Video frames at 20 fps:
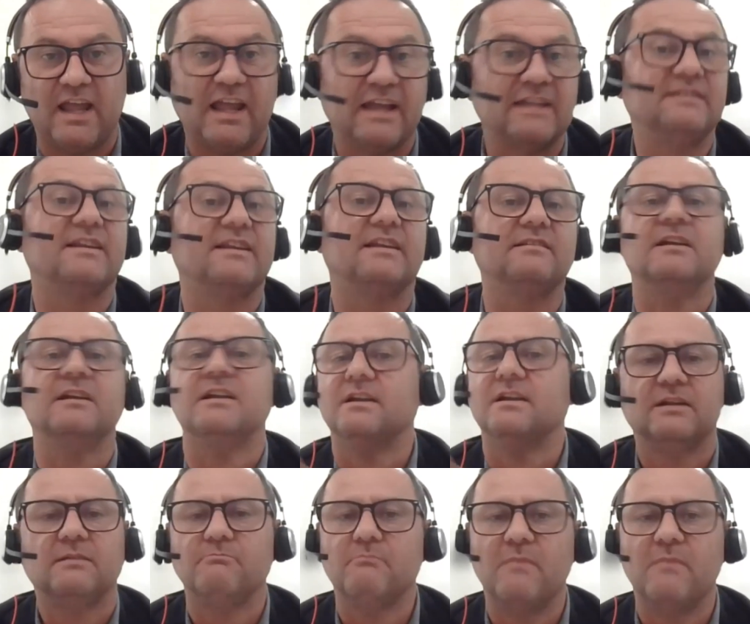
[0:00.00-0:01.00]
And then
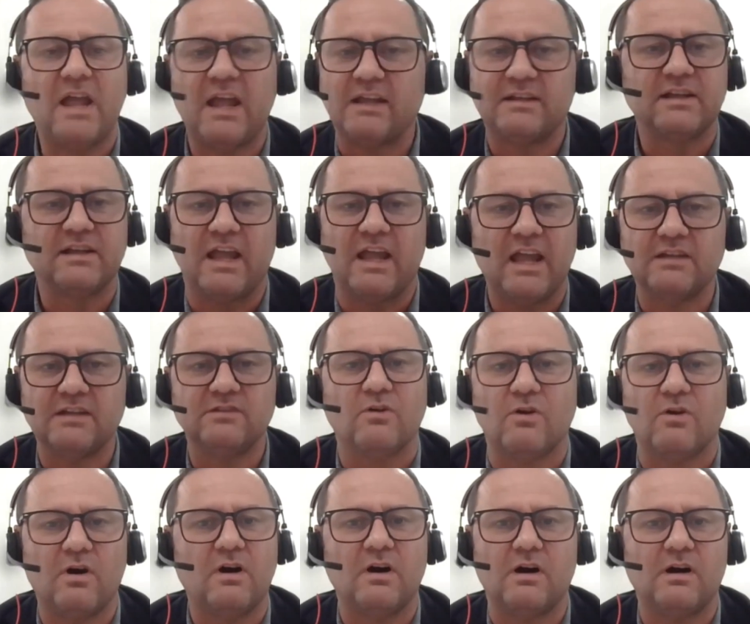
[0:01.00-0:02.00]
at the end
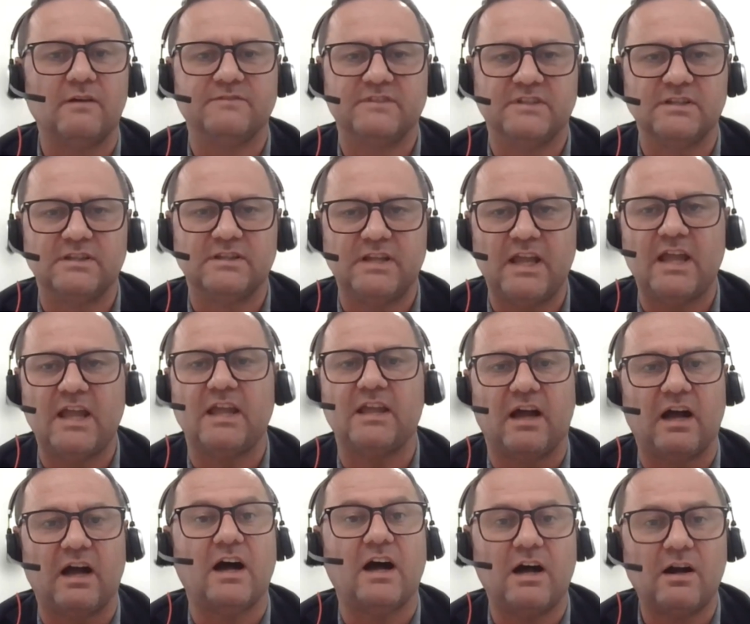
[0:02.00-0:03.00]
of the day,
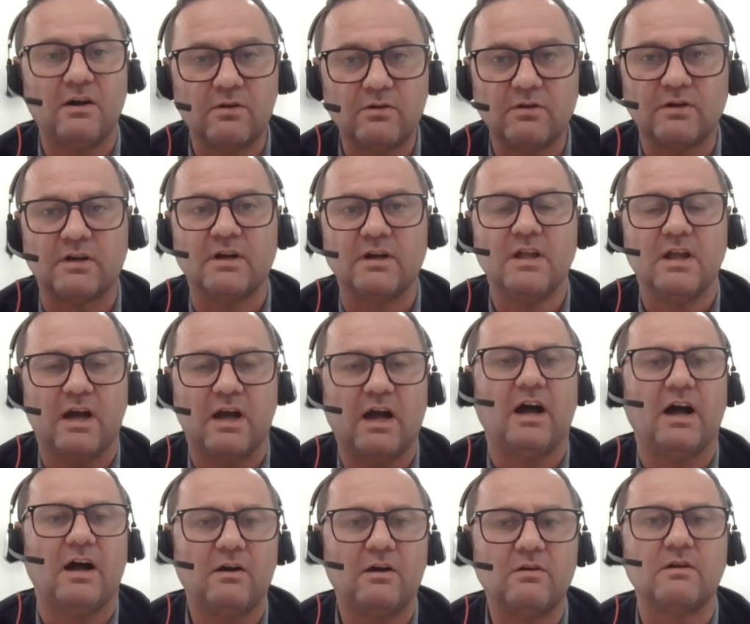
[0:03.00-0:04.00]
our
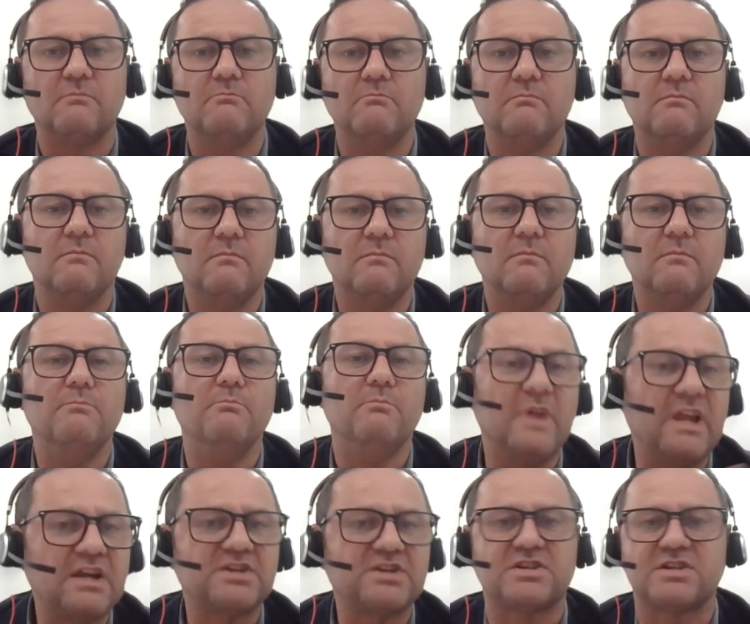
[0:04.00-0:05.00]

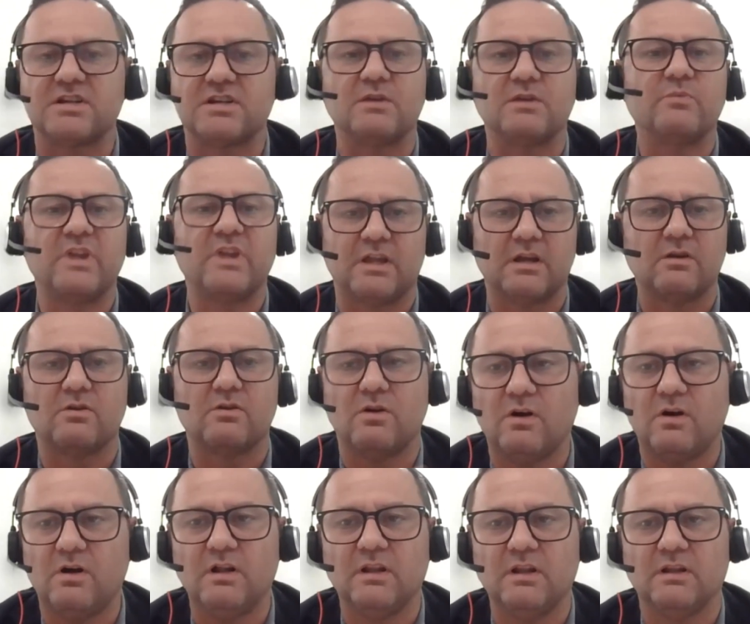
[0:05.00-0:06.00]
mission, we can
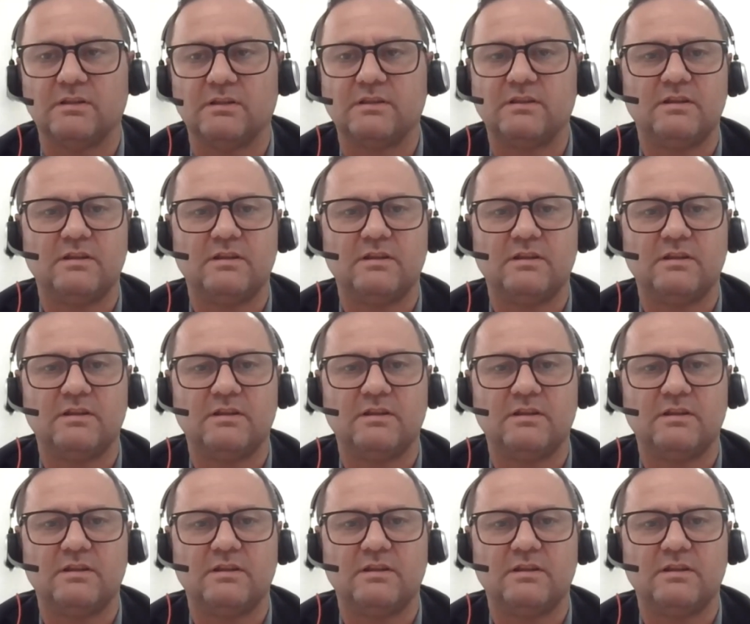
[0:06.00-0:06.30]
call